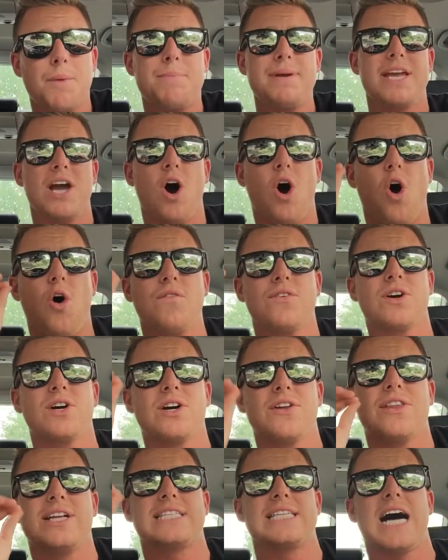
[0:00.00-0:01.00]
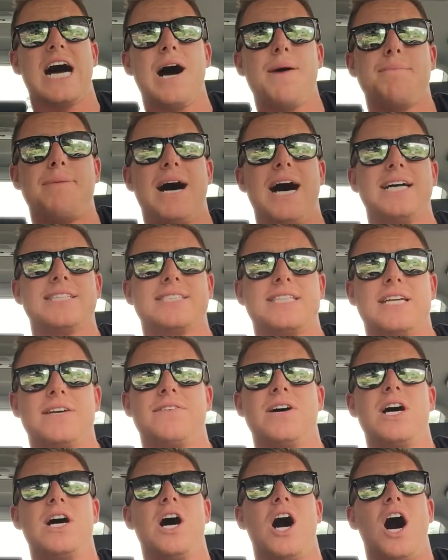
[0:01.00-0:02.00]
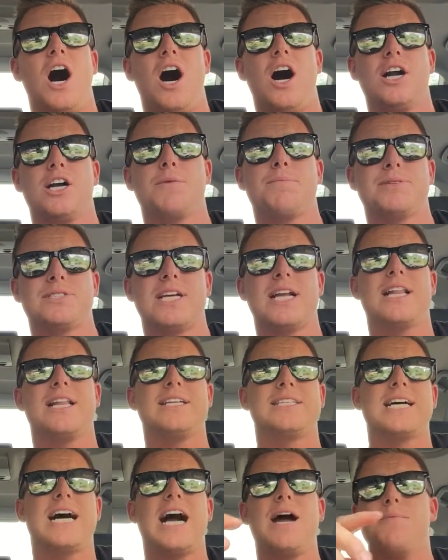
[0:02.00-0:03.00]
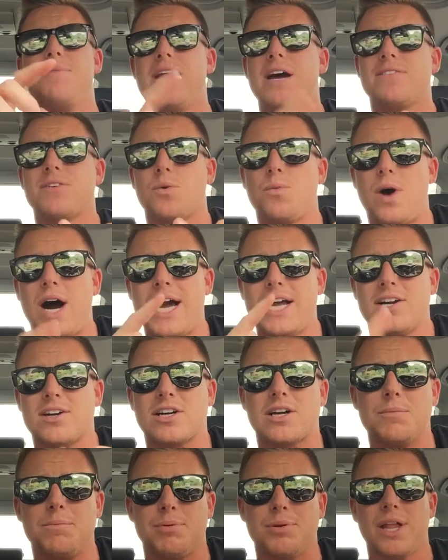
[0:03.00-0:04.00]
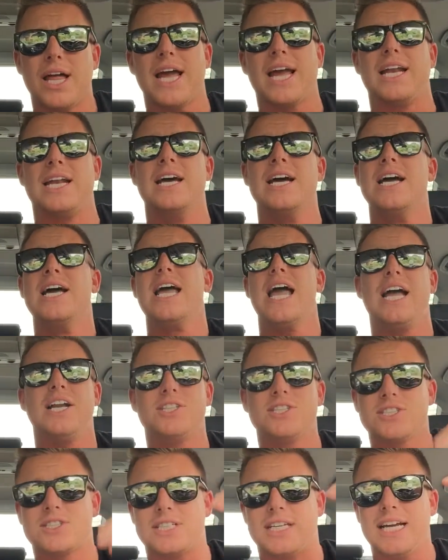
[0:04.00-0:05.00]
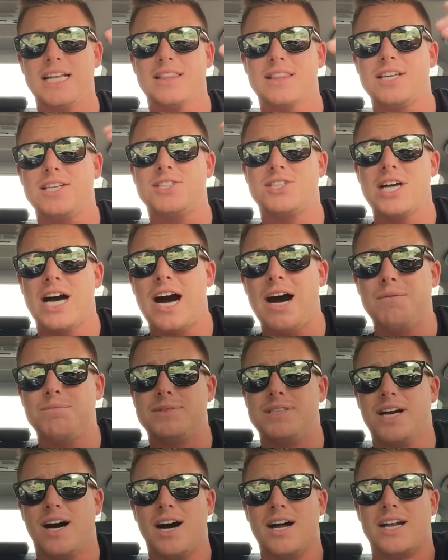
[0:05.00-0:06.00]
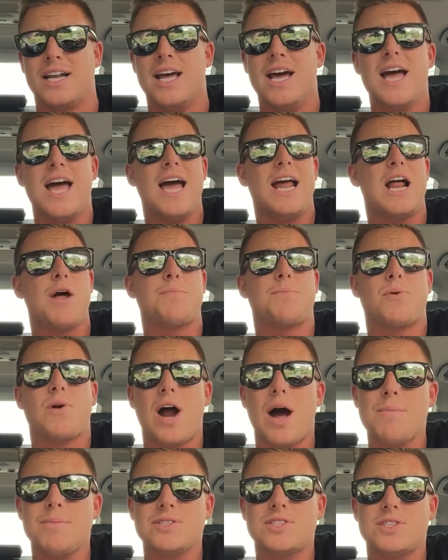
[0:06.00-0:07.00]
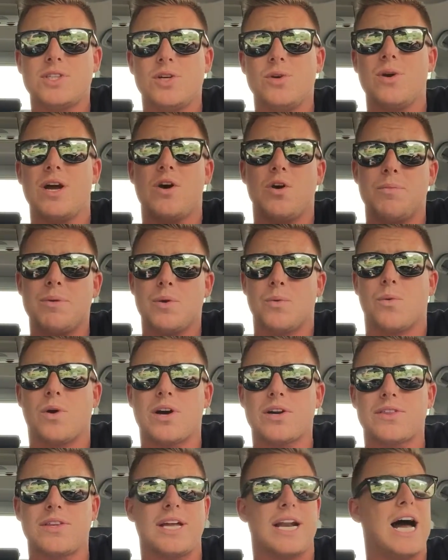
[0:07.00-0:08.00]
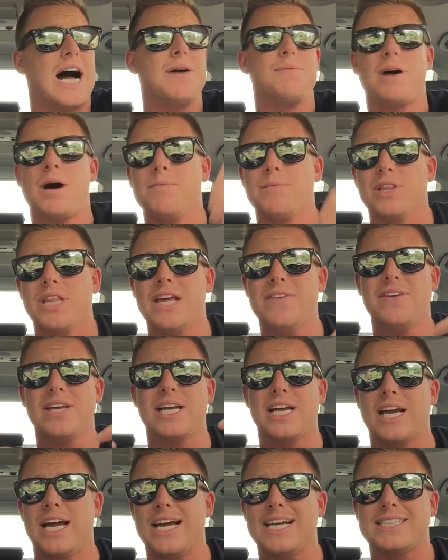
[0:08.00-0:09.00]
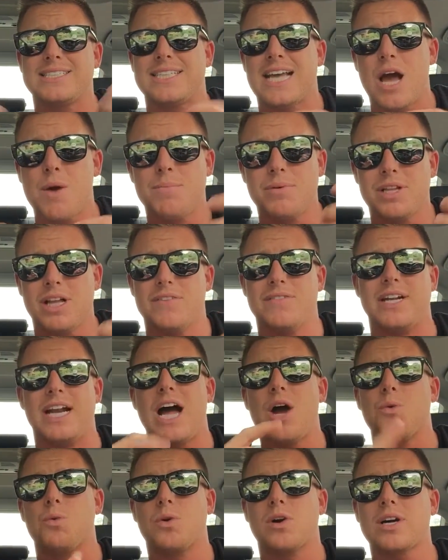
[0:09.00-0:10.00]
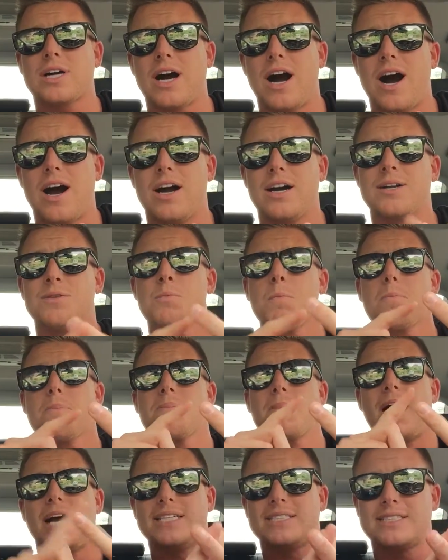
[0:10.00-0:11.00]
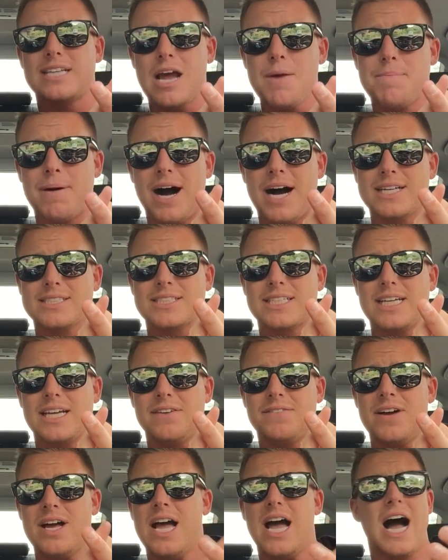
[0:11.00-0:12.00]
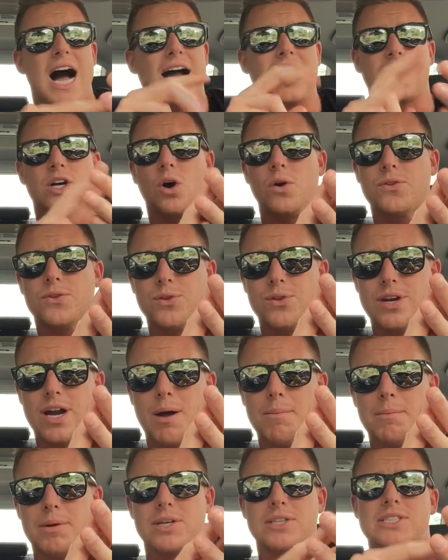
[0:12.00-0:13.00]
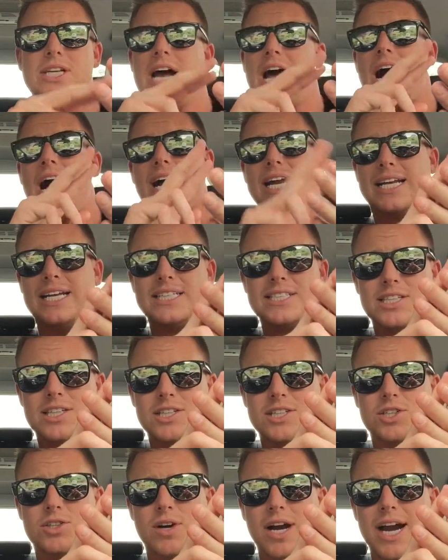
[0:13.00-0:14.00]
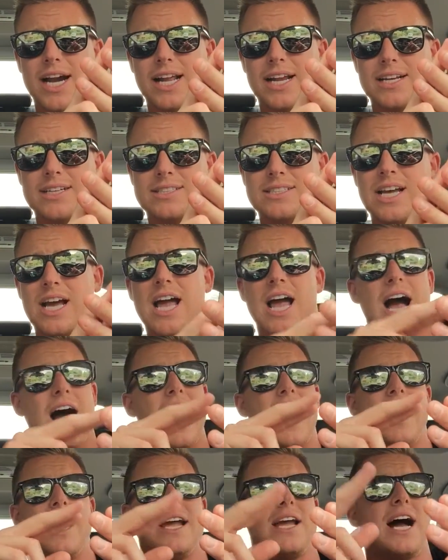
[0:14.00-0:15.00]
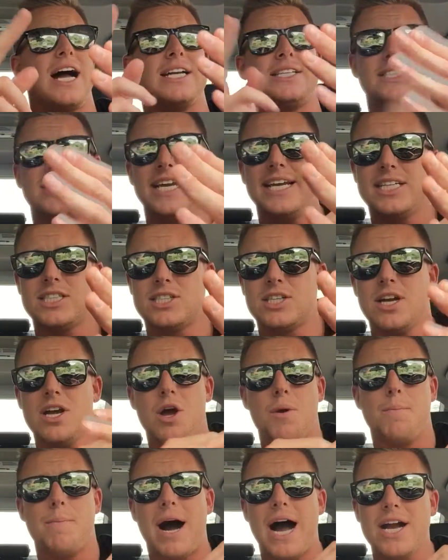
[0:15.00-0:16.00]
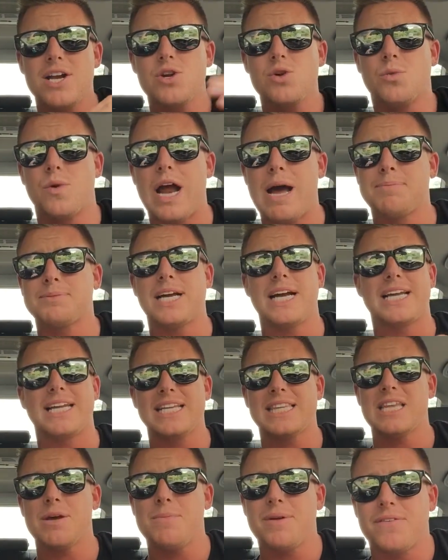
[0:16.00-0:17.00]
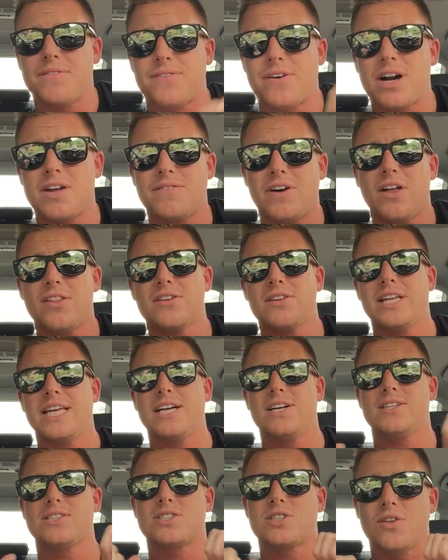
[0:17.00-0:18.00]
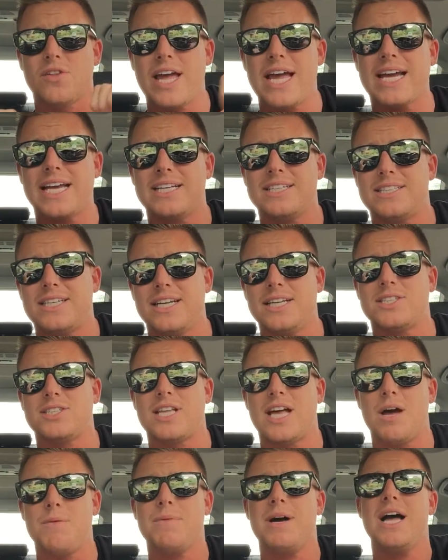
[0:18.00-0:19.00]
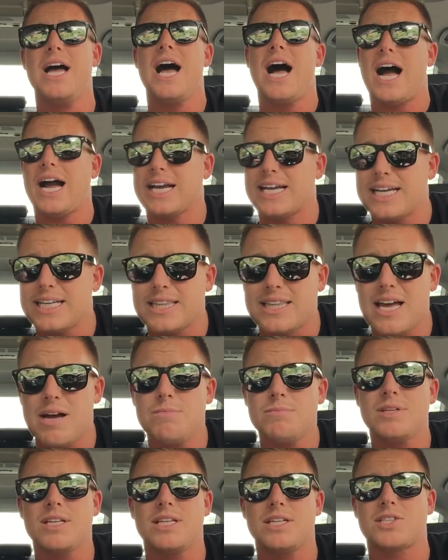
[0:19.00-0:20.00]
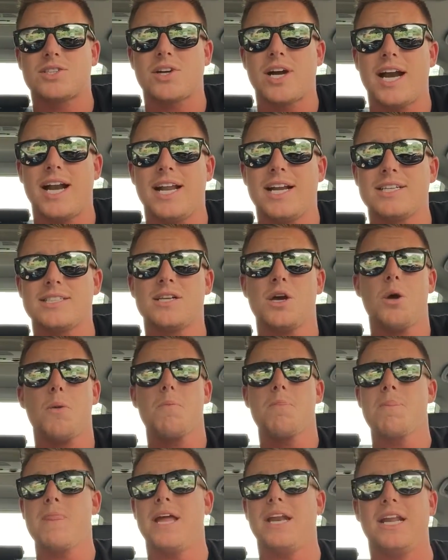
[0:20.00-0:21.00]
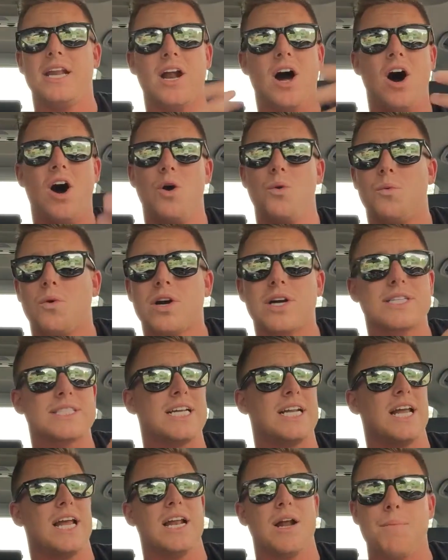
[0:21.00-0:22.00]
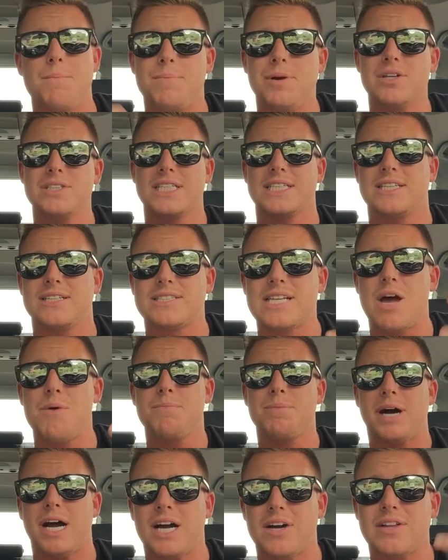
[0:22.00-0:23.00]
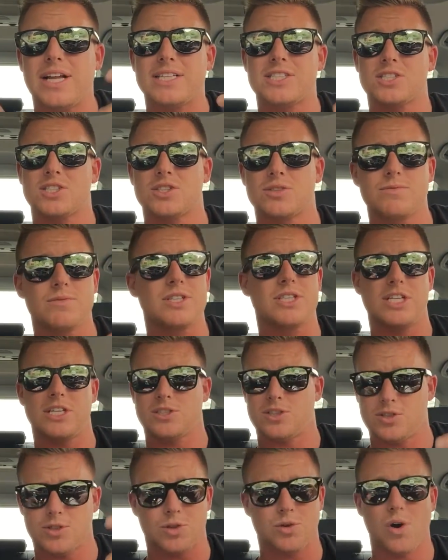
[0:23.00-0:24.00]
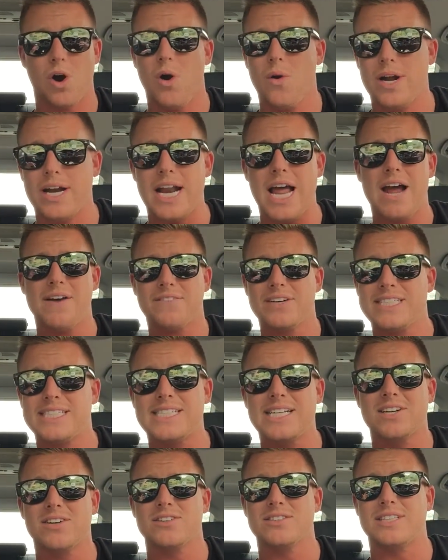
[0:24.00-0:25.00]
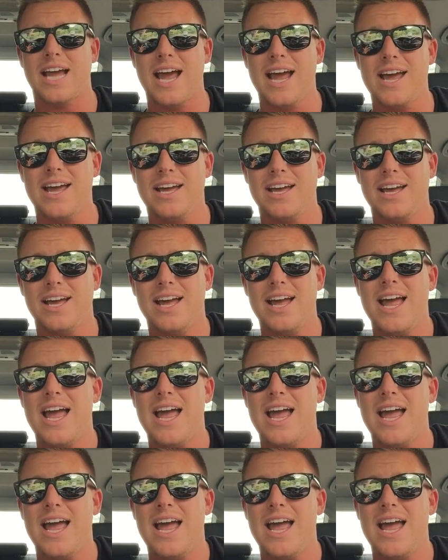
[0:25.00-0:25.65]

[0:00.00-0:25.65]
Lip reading: Be over the top positive 100% of the time. Never whine or complain, and just get the job done. And I promise you it will be worth it. I'm a living example of it. I work hard, I stay positive, I go through the numbers, I get to the trainings, I teach my new reps, I get them in front of other leaders so they can teach them, I get them to the trainings, and it all works. And I'm building this empire that's just growing every single day.